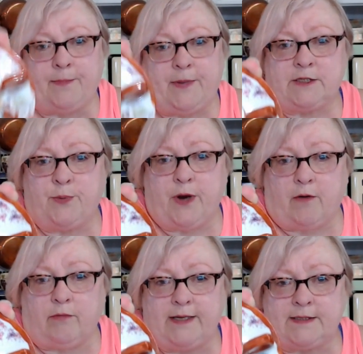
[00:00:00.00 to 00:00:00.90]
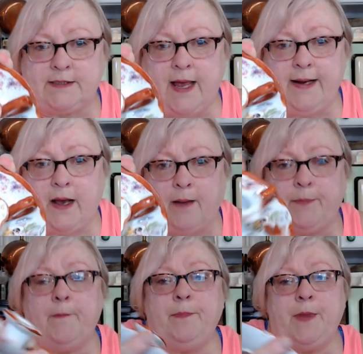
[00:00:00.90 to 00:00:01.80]
Yes, we are right side up.
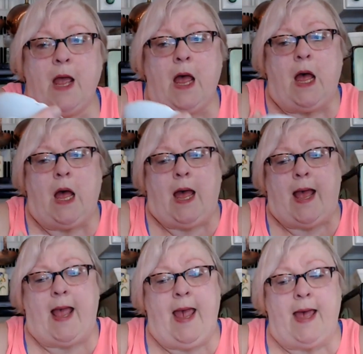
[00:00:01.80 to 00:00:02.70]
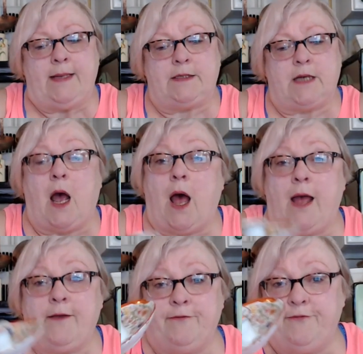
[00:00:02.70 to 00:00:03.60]
And
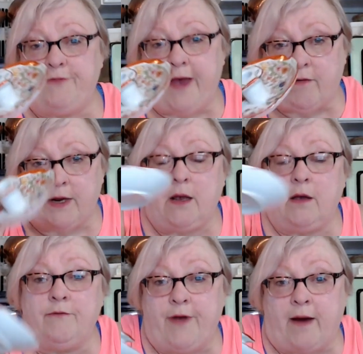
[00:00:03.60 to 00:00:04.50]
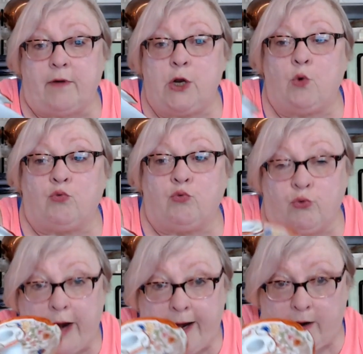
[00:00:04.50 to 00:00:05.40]
I very, very
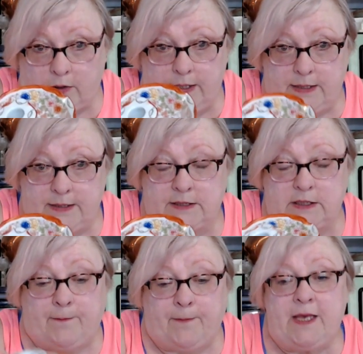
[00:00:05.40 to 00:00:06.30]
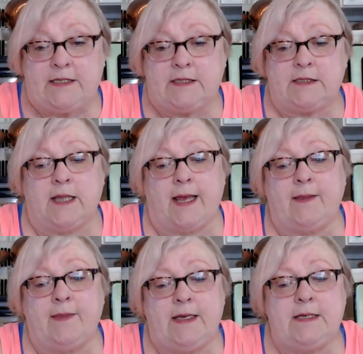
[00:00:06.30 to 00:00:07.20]
rarely see pieces like
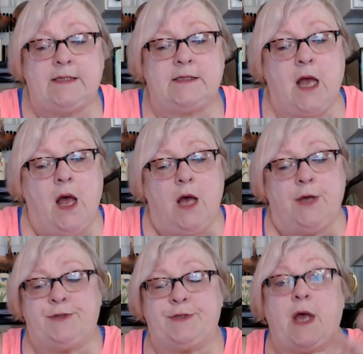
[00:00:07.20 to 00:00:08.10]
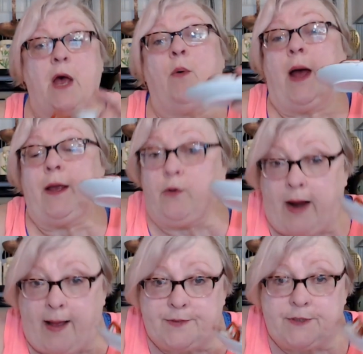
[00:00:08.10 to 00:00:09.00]
these. So I
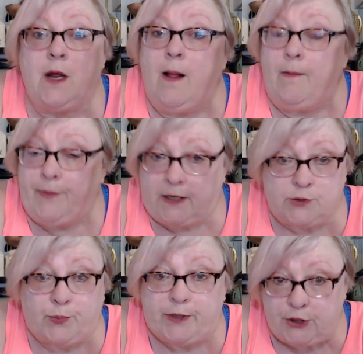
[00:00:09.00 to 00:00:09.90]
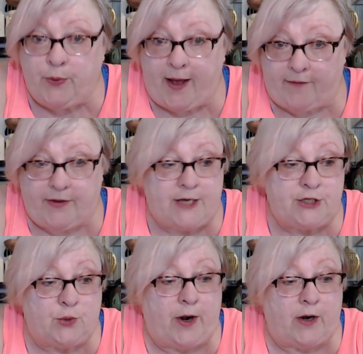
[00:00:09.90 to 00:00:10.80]
grabbed it because we do have
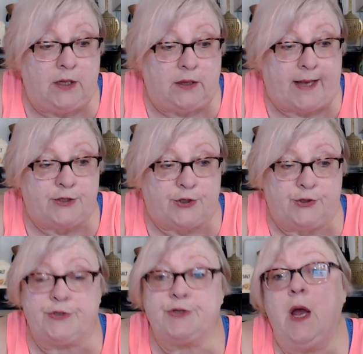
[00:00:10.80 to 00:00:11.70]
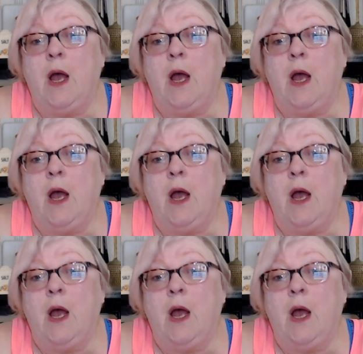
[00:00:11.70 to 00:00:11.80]
geisha ware collectors.